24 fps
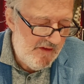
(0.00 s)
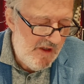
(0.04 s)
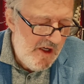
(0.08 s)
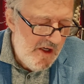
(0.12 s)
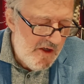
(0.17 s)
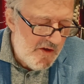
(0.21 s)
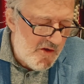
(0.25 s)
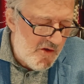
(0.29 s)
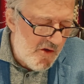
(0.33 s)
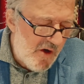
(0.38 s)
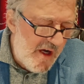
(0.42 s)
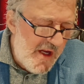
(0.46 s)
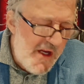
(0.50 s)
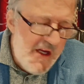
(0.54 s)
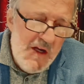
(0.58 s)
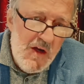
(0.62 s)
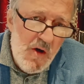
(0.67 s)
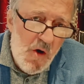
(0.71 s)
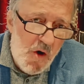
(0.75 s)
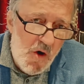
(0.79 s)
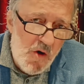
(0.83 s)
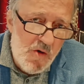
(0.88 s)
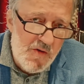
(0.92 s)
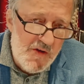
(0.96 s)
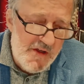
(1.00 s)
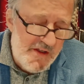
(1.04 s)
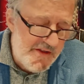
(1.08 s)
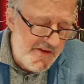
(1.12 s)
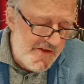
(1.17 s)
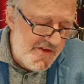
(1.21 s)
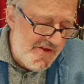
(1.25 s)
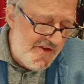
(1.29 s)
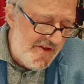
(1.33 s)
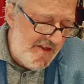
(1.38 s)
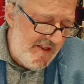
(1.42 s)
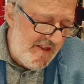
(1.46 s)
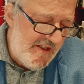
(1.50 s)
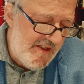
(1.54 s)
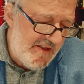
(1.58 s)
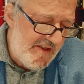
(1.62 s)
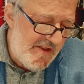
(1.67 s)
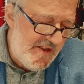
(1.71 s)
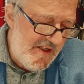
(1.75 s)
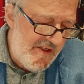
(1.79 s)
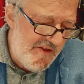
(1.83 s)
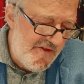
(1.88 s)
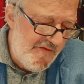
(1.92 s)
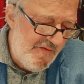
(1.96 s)
Grey horror
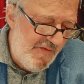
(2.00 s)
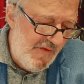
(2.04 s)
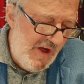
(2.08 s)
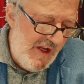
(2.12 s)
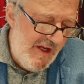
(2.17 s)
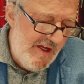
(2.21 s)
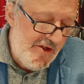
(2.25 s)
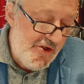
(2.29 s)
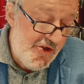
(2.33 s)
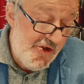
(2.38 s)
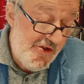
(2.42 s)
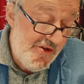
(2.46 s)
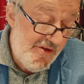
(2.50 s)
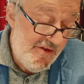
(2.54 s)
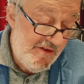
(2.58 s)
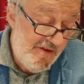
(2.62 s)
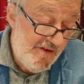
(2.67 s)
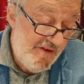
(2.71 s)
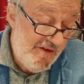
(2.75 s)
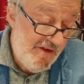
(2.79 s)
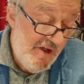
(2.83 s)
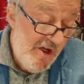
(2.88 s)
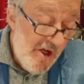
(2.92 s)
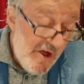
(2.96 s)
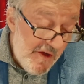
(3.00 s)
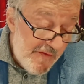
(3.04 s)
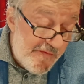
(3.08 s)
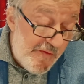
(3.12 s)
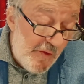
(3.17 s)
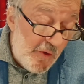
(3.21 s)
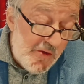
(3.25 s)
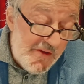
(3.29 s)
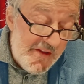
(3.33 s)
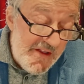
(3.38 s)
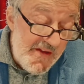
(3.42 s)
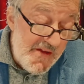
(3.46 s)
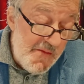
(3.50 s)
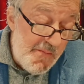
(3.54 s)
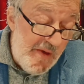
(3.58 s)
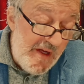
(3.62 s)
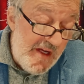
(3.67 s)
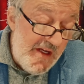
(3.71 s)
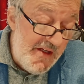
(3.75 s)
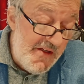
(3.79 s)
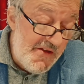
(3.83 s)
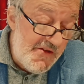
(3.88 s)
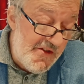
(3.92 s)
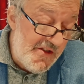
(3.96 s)
seared his flesh. Folding the
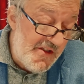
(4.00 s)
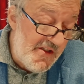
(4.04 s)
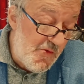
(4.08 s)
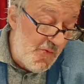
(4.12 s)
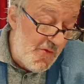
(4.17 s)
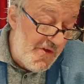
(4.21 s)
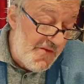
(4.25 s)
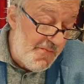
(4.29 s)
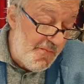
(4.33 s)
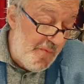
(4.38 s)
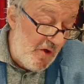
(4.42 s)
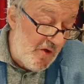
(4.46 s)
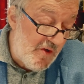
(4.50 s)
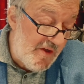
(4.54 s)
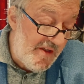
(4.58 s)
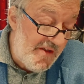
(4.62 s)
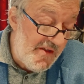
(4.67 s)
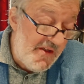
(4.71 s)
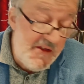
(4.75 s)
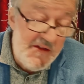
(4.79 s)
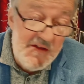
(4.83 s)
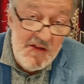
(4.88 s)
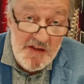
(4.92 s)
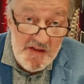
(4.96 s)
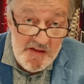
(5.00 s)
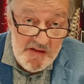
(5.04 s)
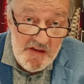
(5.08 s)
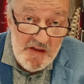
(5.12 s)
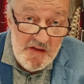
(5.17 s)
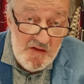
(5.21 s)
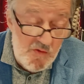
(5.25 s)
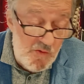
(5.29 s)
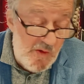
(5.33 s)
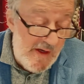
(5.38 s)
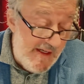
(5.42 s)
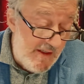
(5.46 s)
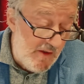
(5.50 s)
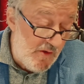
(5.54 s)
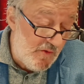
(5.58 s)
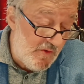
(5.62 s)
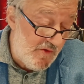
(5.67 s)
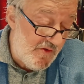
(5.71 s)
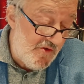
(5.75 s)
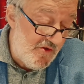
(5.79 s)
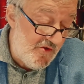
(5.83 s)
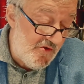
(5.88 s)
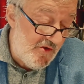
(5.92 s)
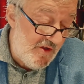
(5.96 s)
page into his pocket, he turned into
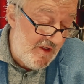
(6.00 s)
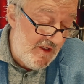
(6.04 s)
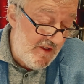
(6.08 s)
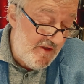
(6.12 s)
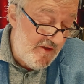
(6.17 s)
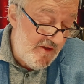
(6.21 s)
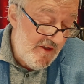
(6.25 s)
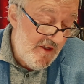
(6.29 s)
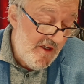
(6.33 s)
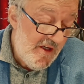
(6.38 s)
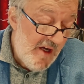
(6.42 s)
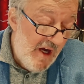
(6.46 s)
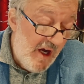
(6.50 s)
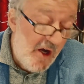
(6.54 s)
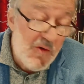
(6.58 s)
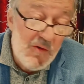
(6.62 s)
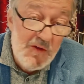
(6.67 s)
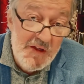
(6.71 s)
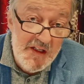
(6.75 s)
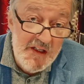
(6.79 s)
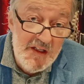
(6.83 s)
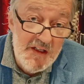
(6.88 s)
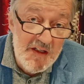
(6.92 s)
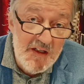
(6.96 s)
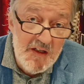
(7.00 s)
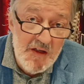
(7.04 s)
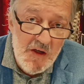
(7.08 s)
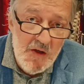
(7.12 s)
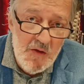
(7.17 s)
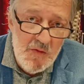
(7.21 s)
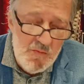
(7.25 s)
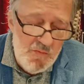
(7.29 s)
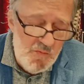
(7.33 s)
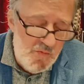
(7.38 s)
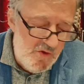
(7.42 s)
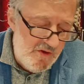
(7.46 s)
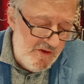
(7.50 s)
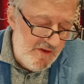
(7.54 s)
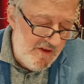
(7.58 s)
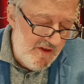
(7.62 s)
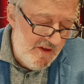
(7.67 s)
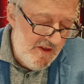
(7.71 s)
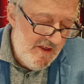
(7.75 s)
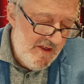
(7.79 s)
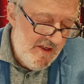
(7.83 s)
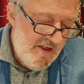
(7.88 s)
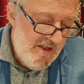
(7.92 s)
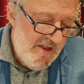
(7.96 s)
Eccles Street, hurrying homeward.
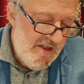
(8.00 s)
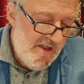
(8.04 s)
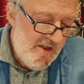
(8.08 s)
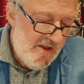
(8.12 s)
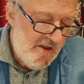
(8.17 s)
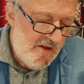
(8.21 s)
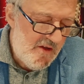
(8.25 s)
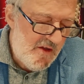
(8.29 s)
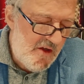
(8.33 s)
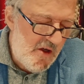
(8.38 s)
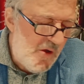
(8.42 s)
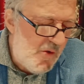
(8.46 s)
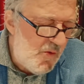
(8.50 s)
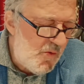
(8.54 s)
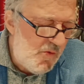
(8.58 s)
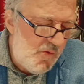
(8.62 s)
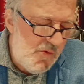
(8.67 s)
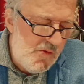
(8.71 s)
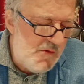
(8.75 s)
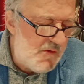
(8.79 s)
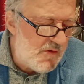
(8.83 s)
Cold